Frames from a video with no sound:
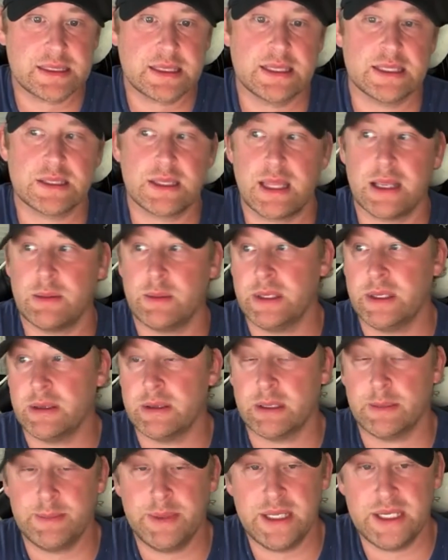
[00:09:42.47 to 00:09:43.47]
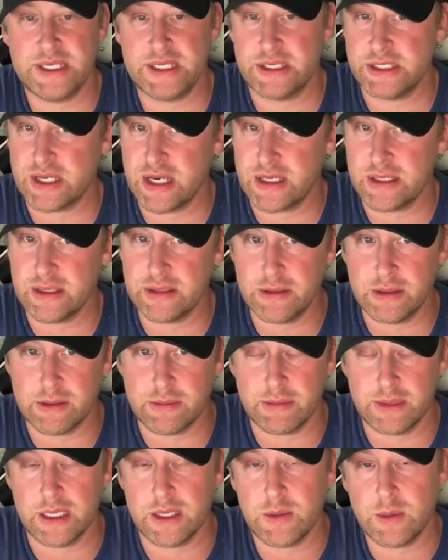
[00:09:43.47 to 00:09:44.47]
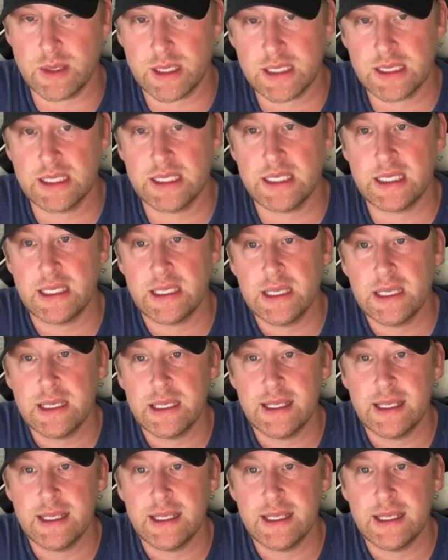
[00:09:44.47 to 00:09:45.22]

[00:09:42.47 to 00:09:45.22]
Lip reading: because when you're in a pinch and you're trying to do it really quickly,